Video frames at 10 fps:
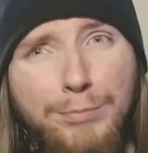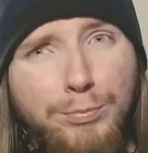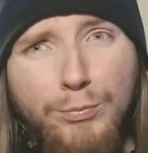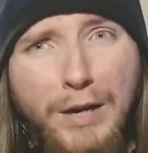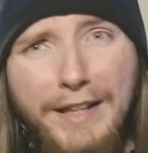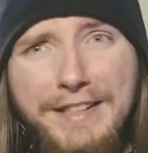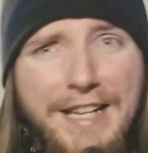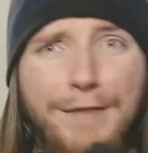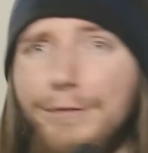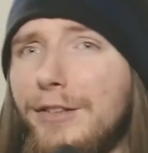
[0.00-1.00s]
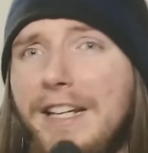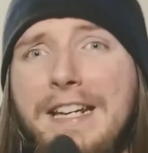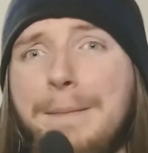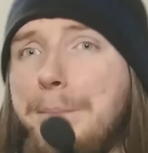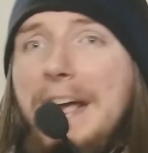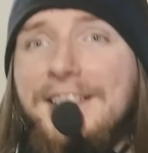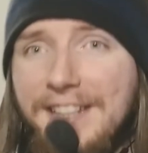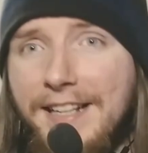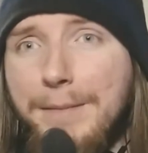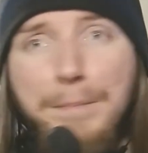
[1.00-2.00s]
relatively
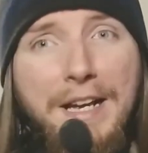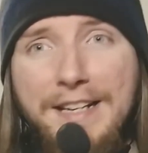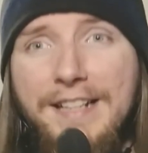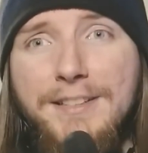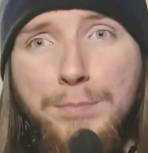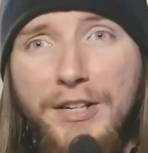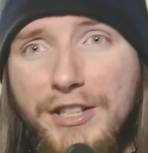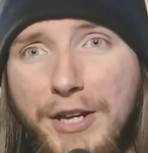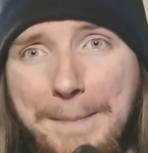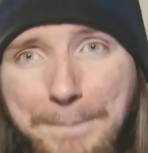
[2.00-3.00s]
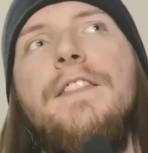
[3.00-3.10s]
basic, but it's pretty good.